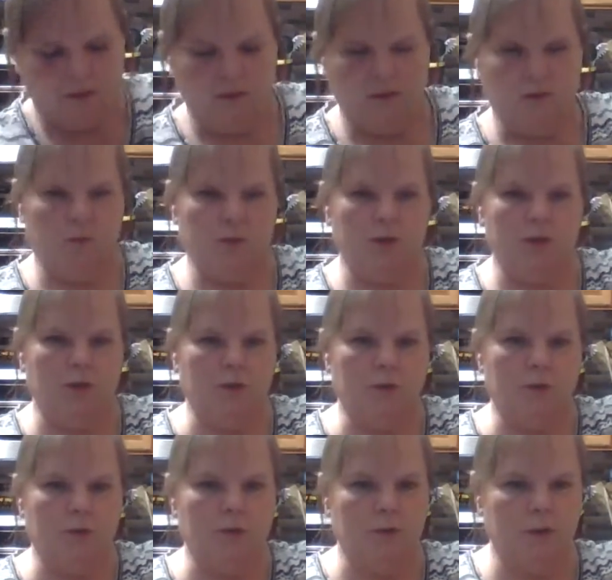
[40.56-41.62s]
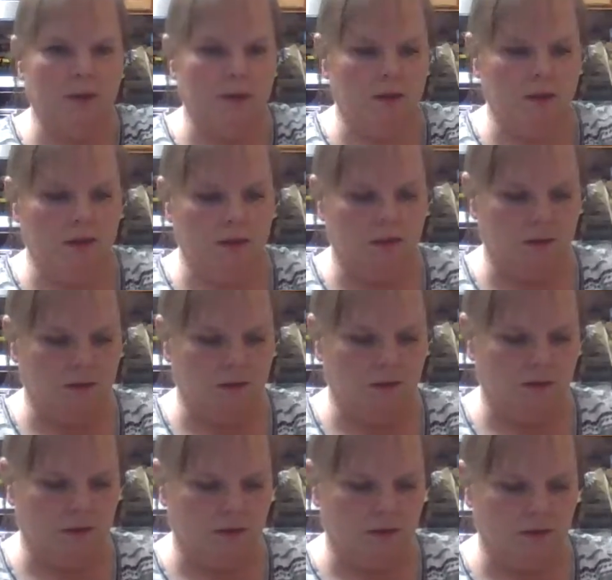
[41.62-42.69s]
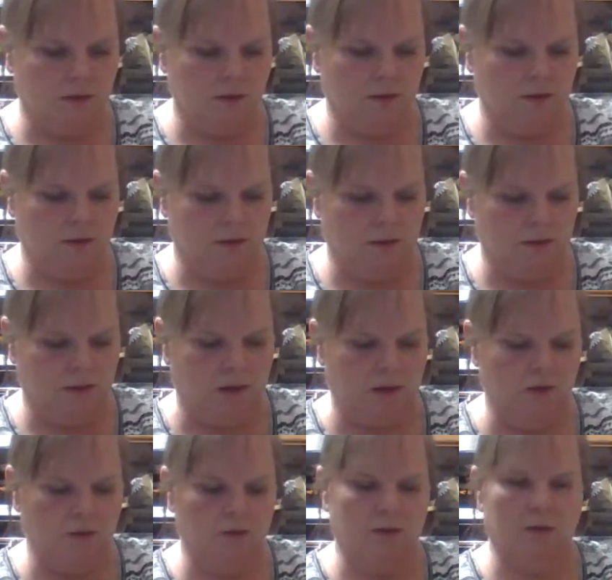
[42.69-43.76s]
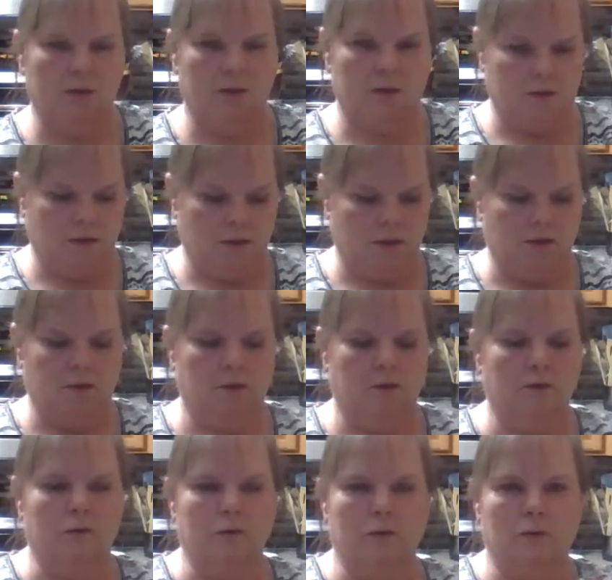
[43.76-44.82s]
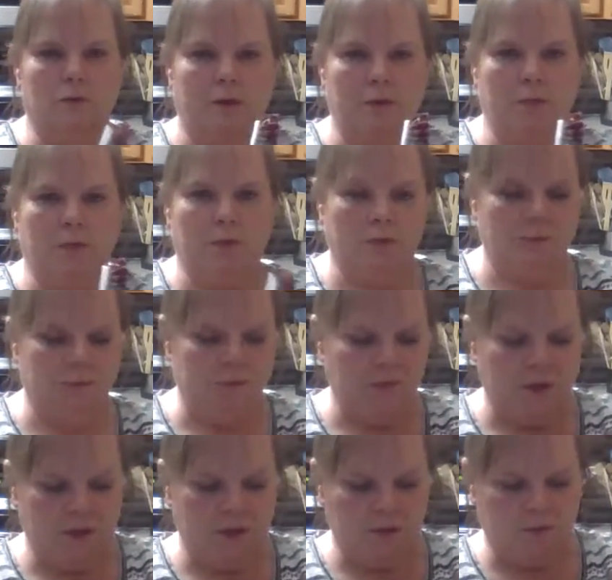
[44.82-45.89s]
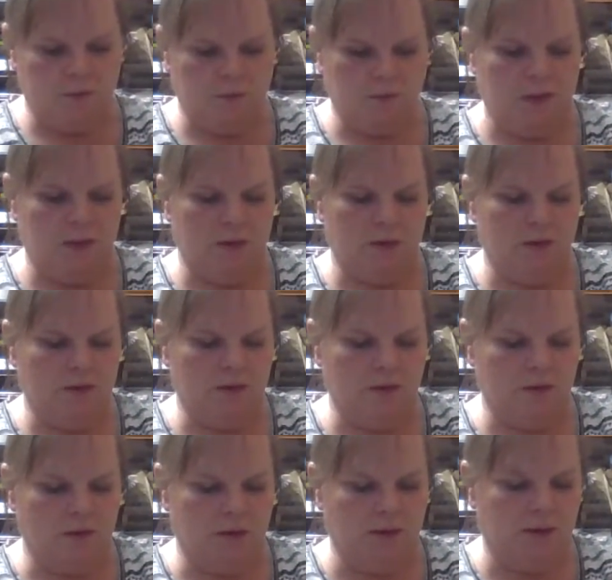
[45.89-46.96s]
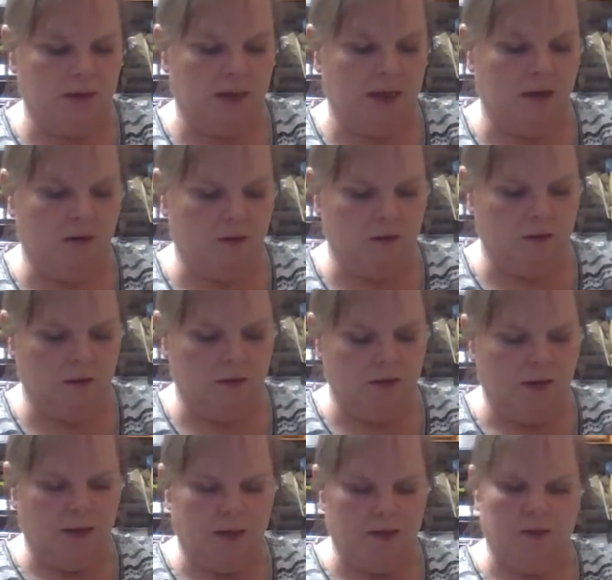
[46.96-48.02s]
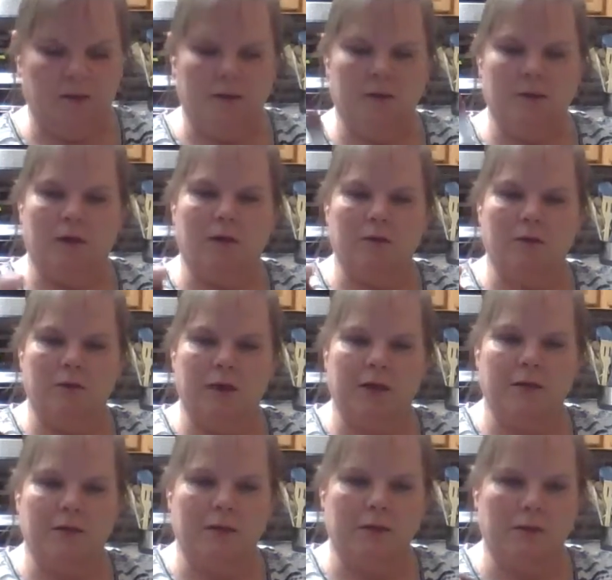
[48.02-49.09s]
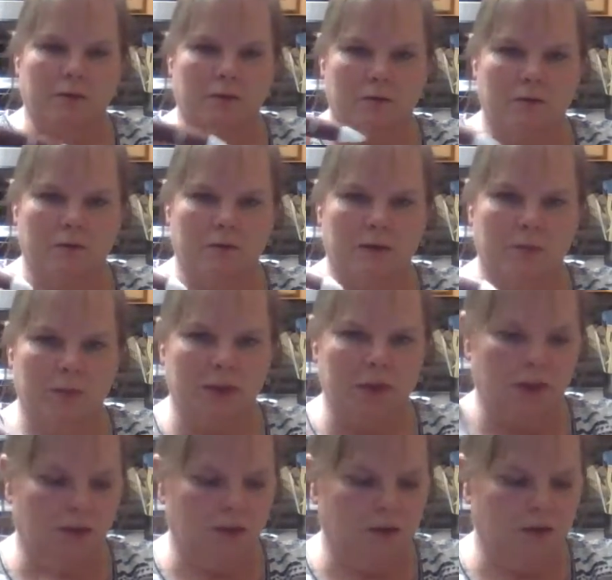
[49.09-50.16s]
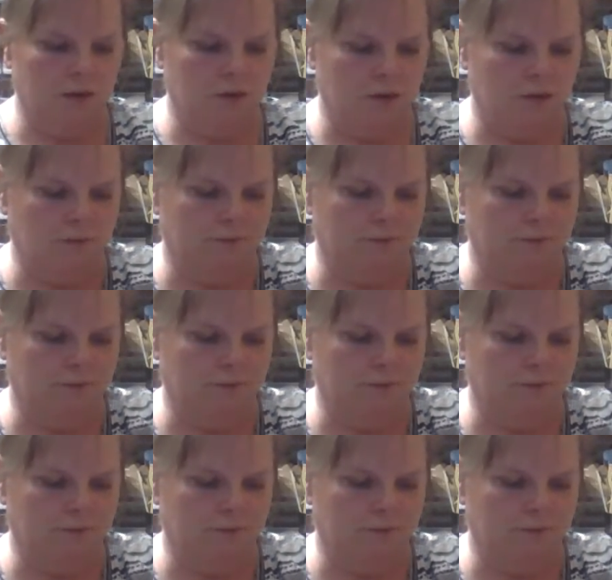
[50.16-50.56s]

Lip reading: just push it through, and then I use this little scraper because it's hard to get out. And then this also has a little tip at the end